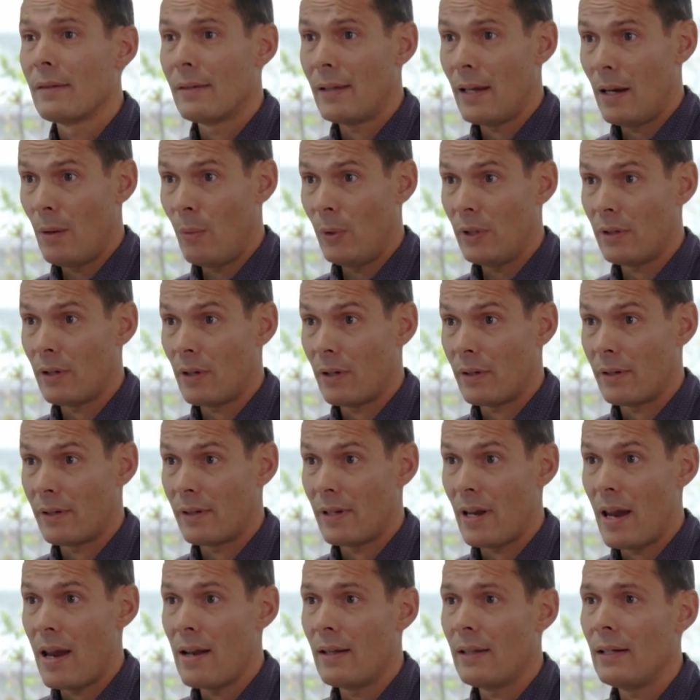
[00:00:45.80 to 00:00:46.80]
Stay with
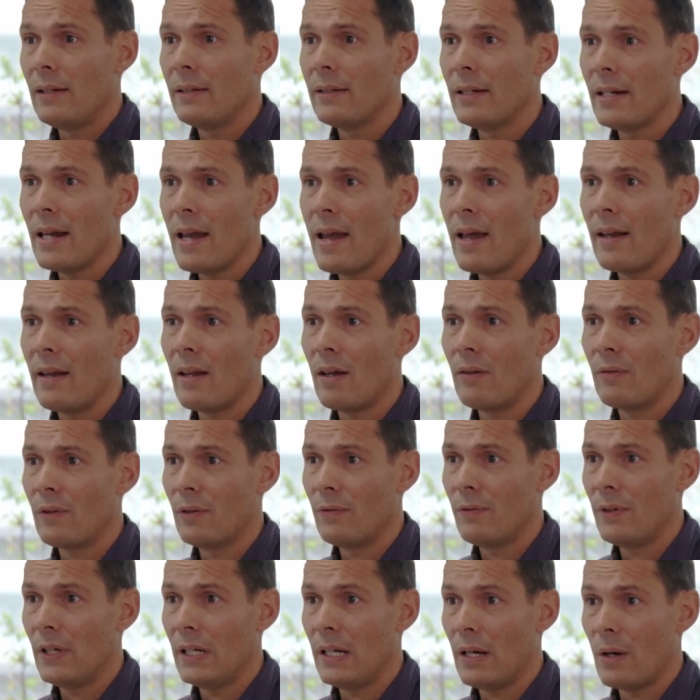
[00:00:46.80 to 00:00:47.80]
us until the end of
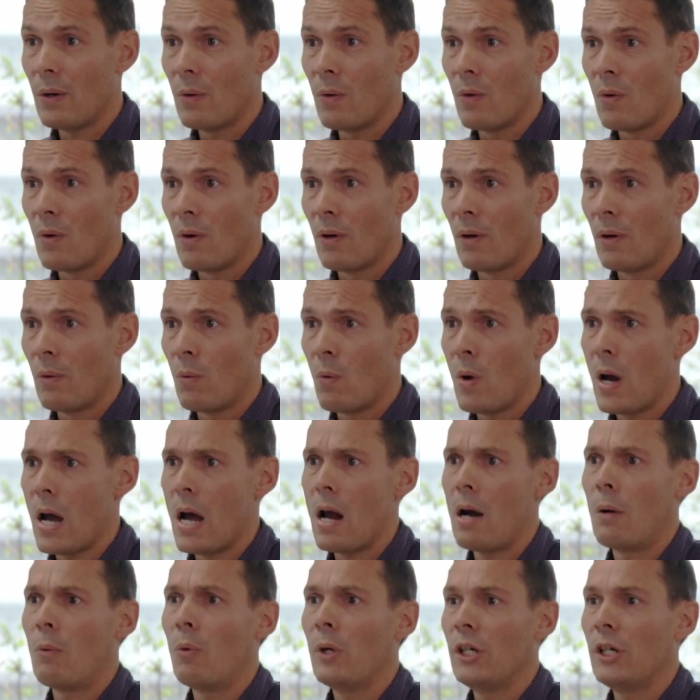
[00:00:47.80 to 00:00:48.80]
the video, where